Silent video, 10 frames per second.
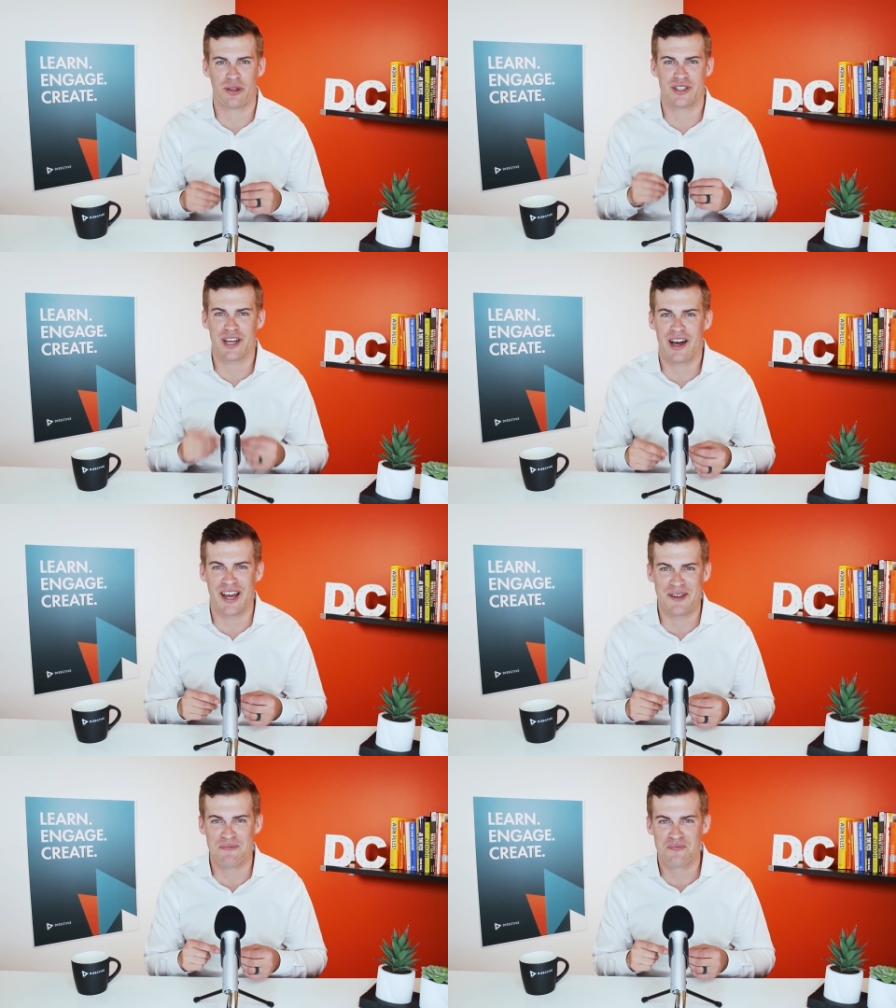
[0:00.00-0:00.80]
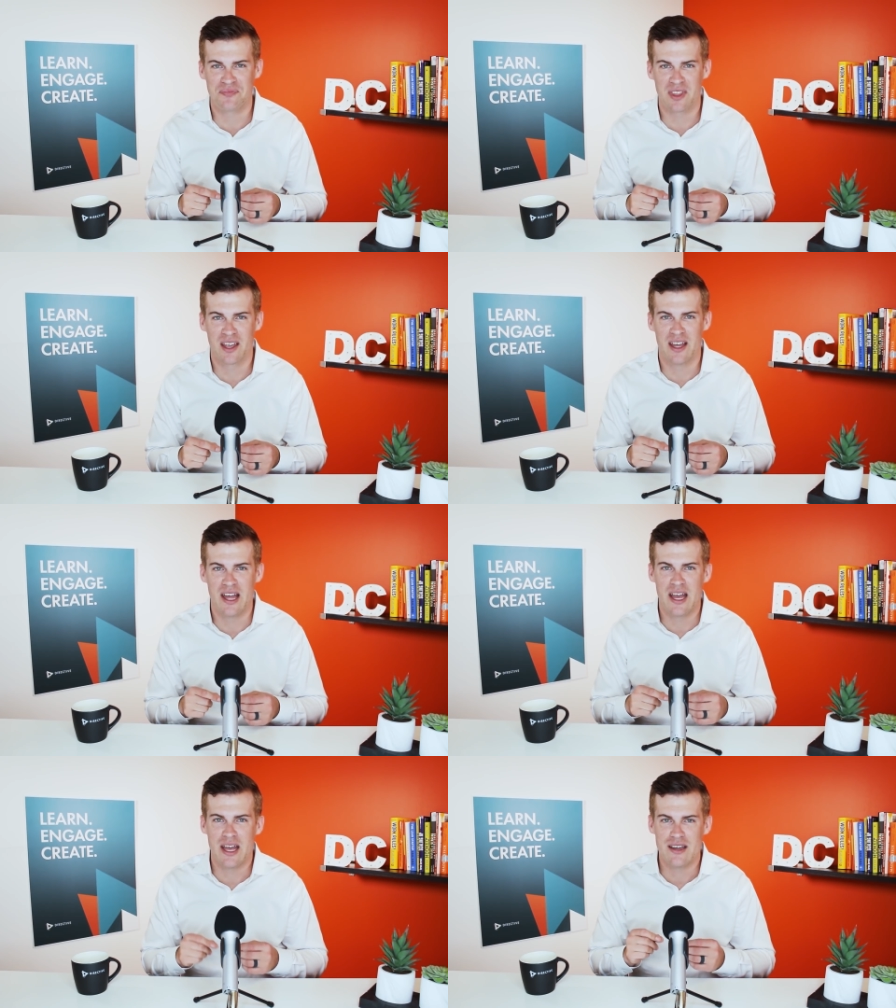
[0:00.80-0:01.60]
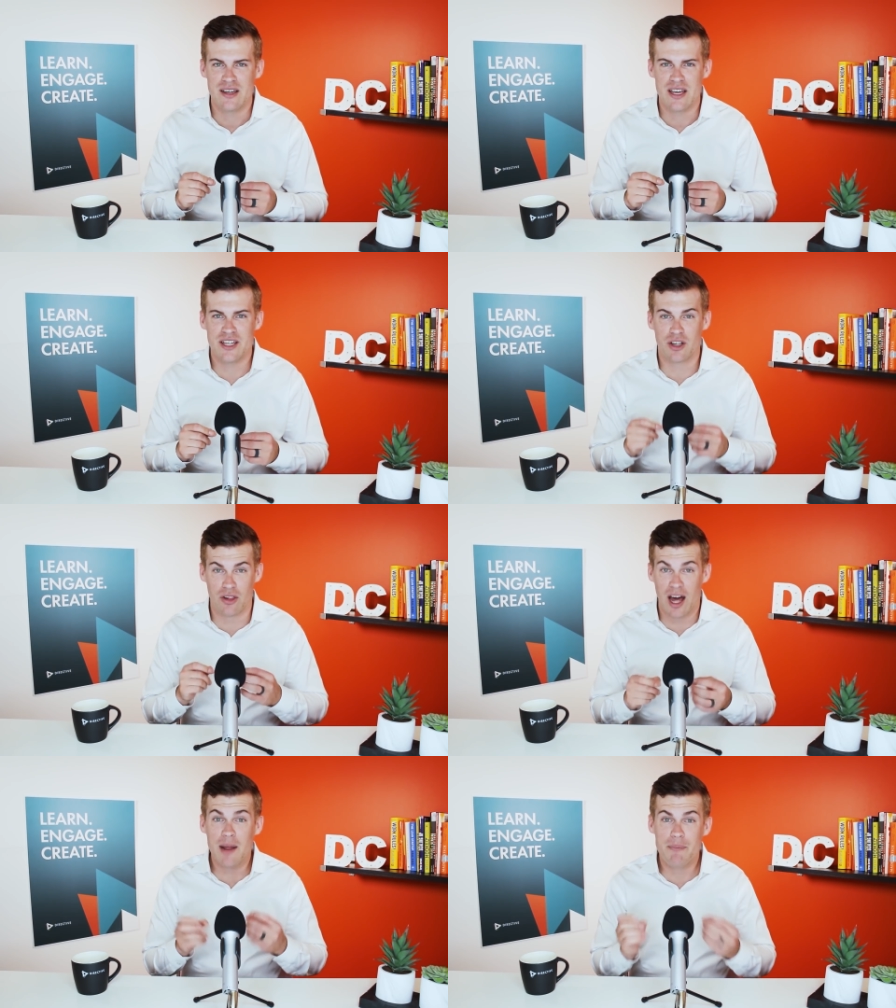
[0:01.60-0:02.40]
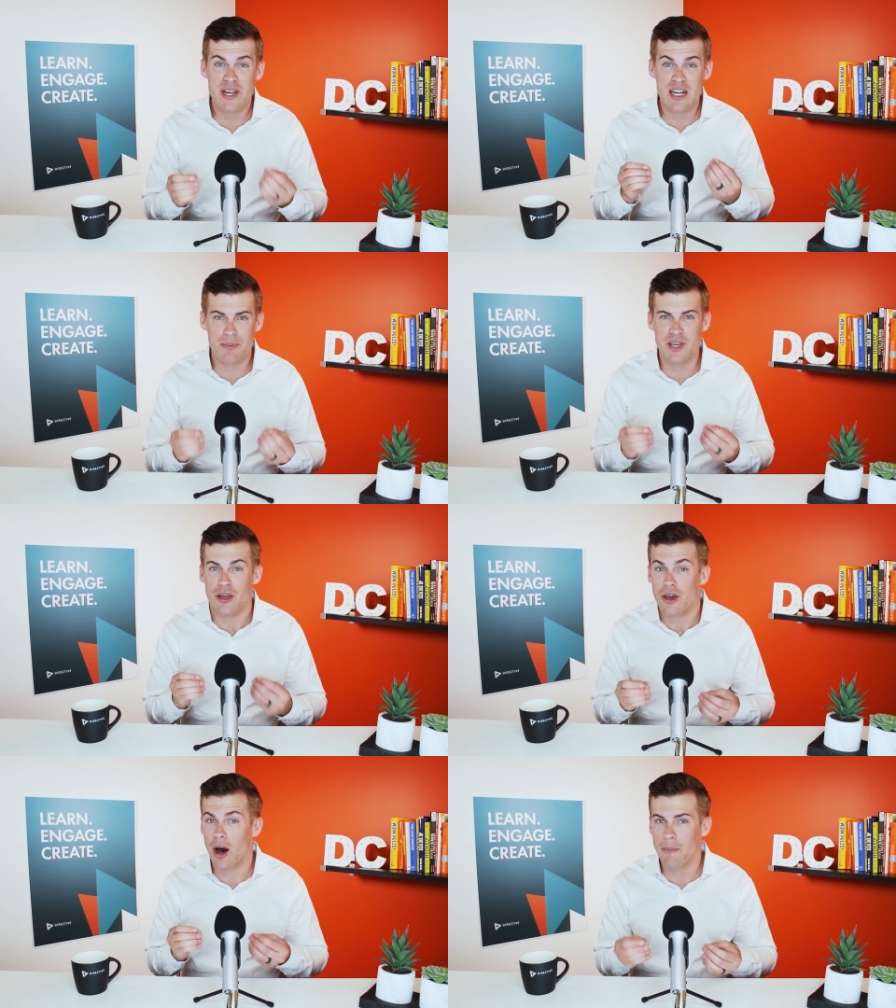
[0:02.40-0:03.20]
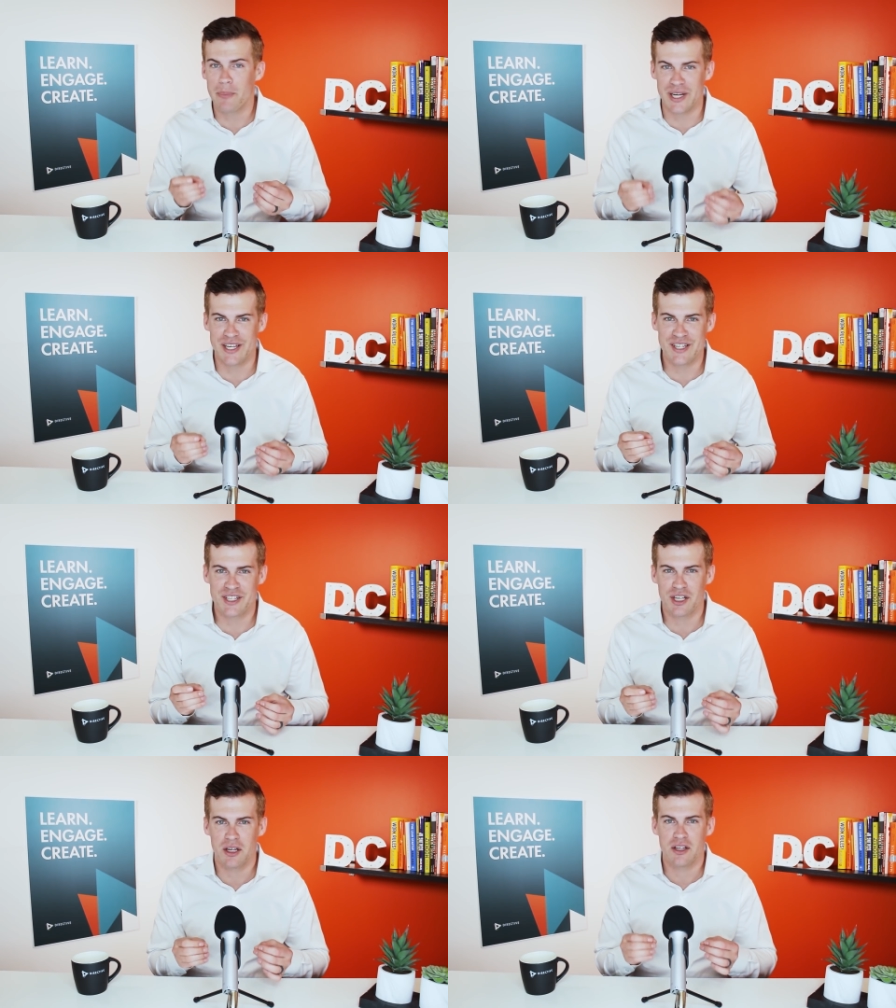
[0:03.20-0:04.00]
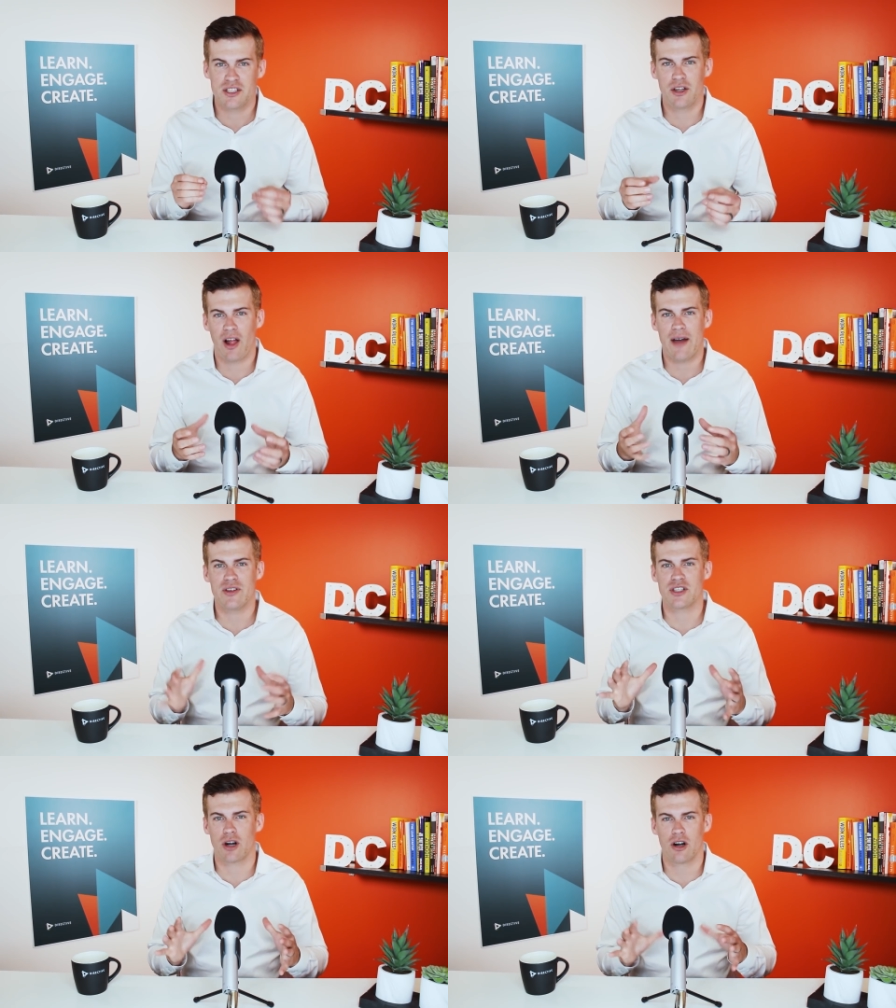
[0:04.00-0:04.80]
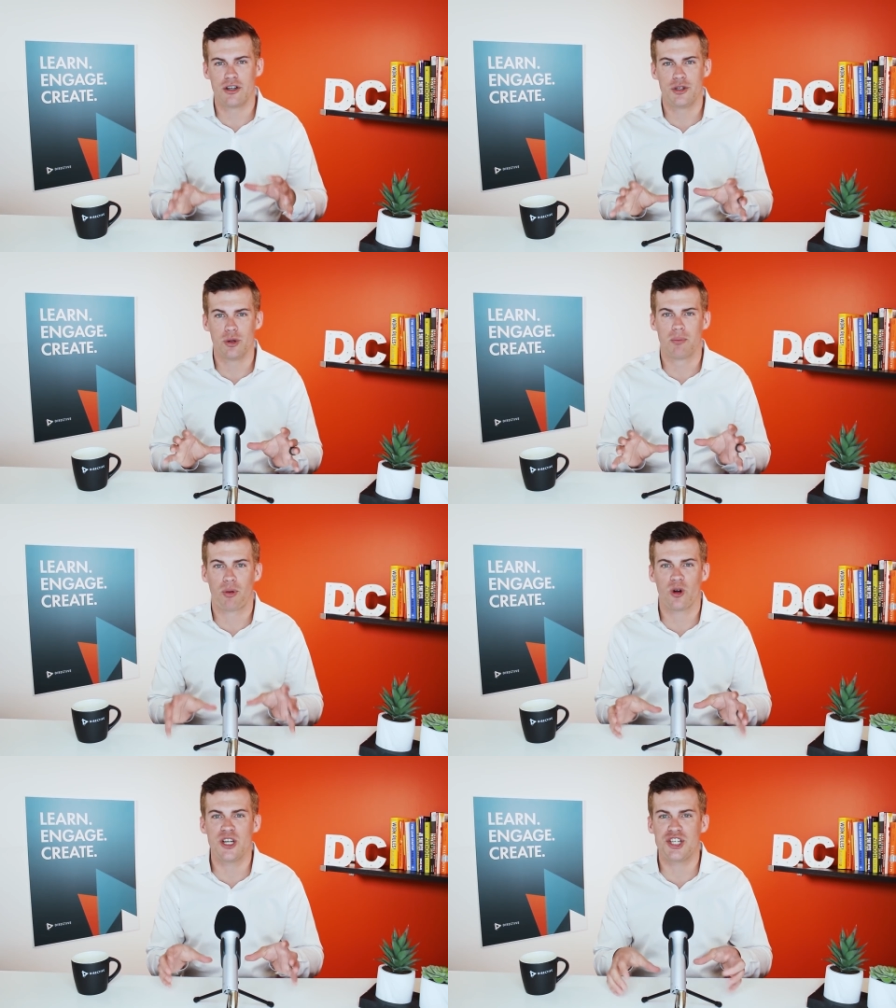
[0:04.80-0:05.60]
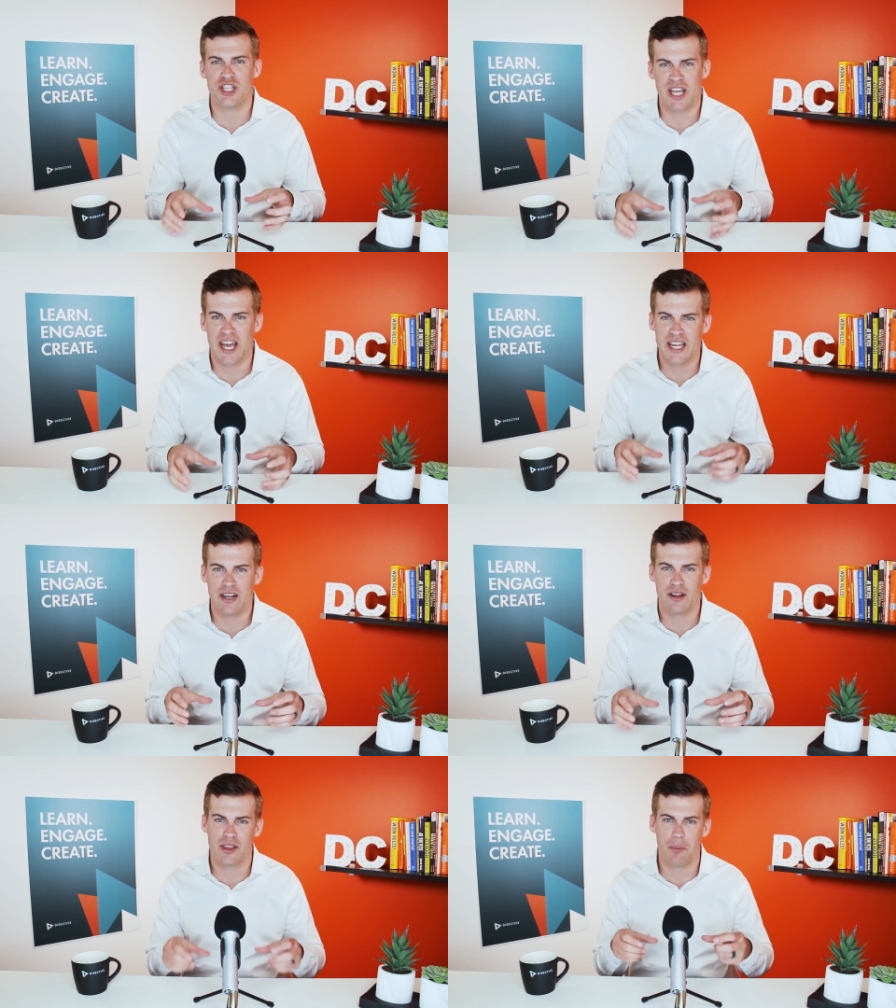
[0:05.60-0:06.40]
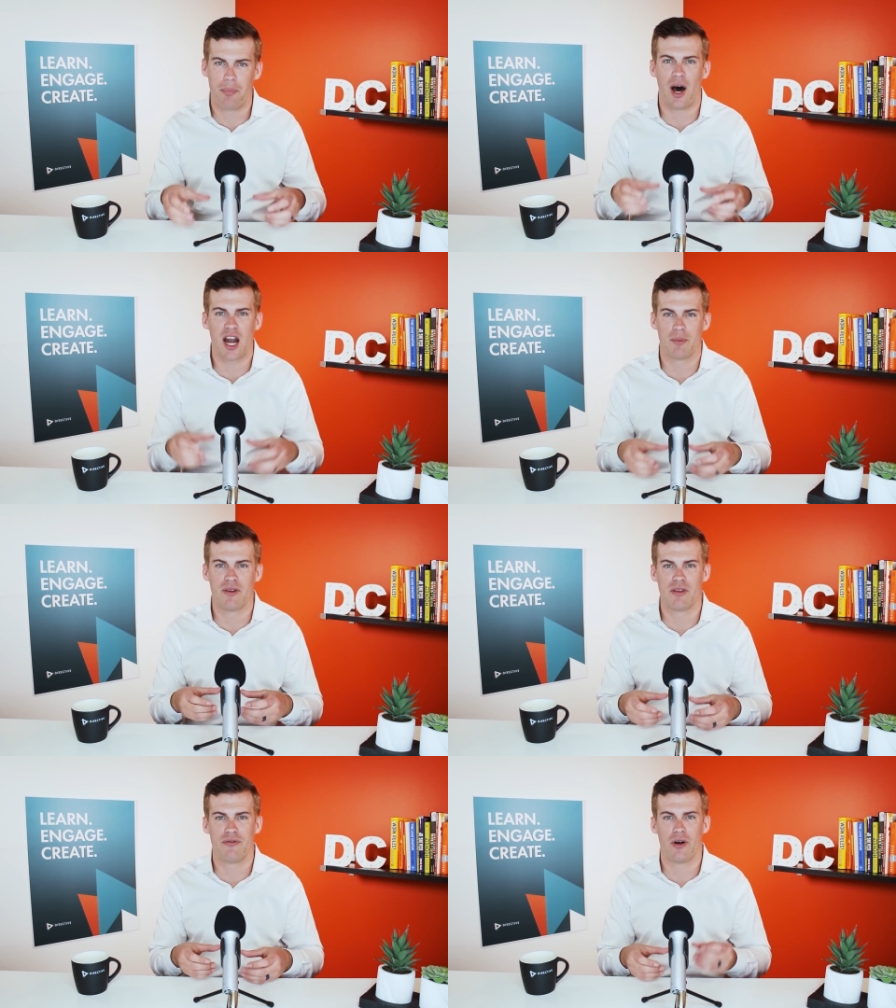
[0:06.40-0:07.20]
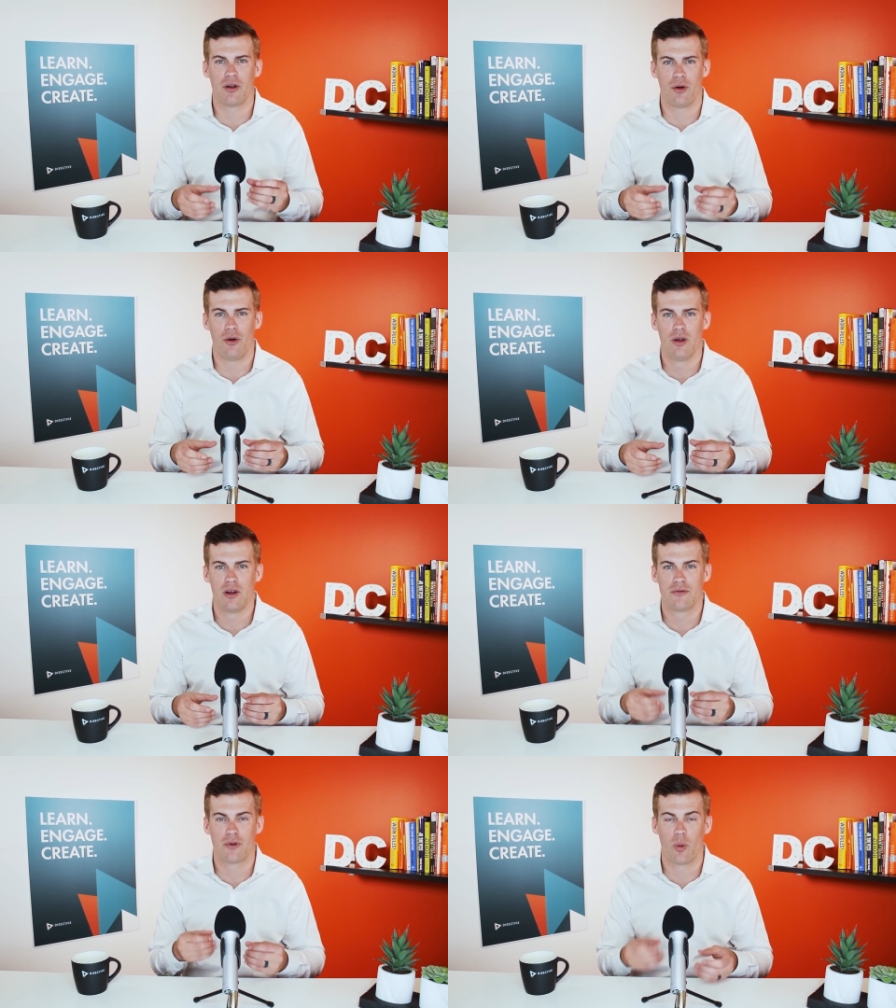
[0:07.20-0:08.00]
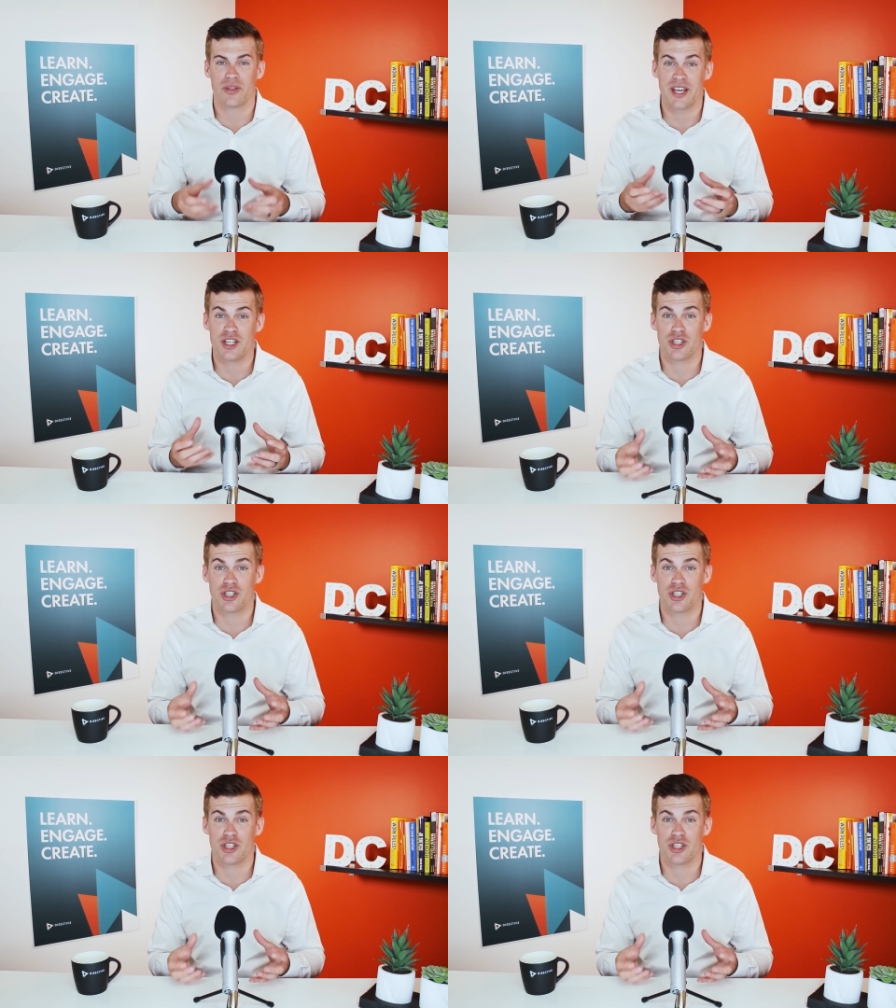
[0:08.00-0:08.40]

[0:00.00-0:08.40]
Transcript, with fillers: all the time is a lot of B2B companies still haven't started to appreciate the bottom of the funnel for what they